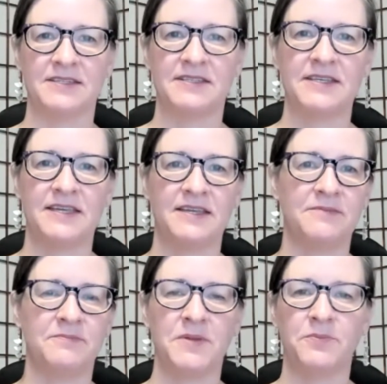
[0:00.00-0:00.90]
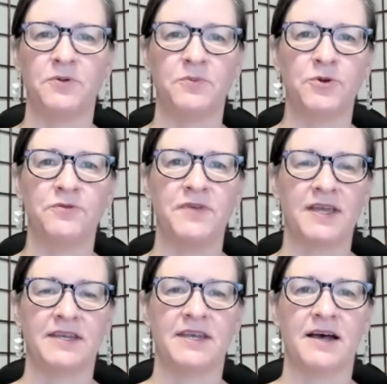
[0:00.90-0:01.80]
see people
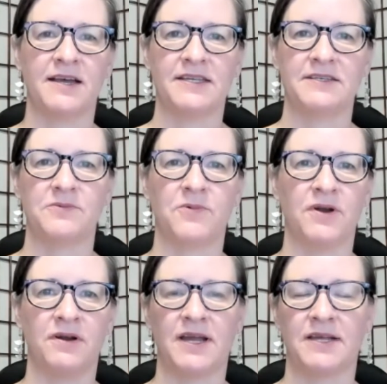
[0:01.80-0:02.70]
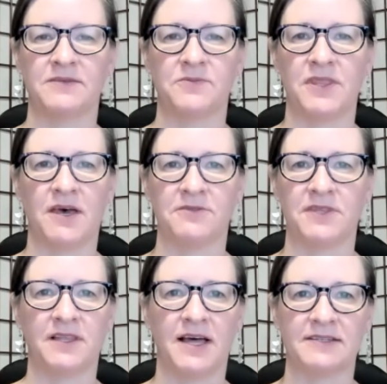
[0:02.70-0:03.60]
moving at night, whereas without
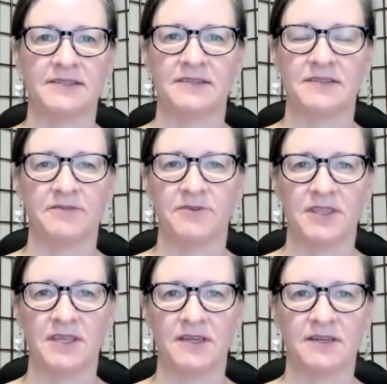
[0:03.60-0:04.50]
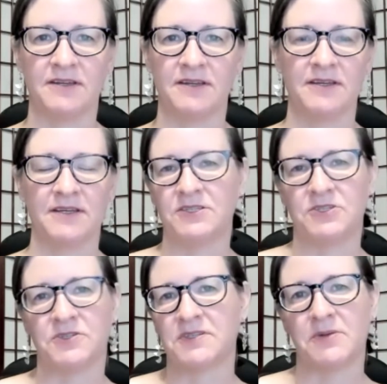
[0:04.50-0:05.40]
the glasses, everything is
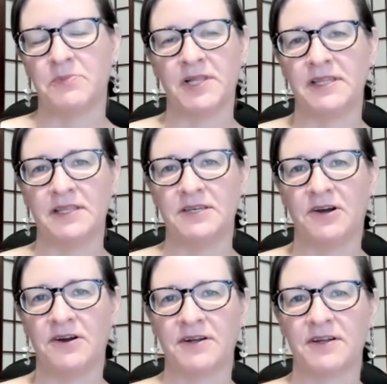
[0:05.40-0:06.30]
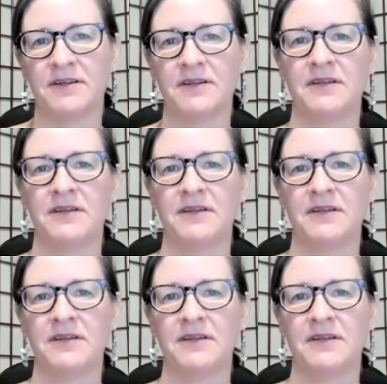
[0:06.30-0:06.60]
just completely dark?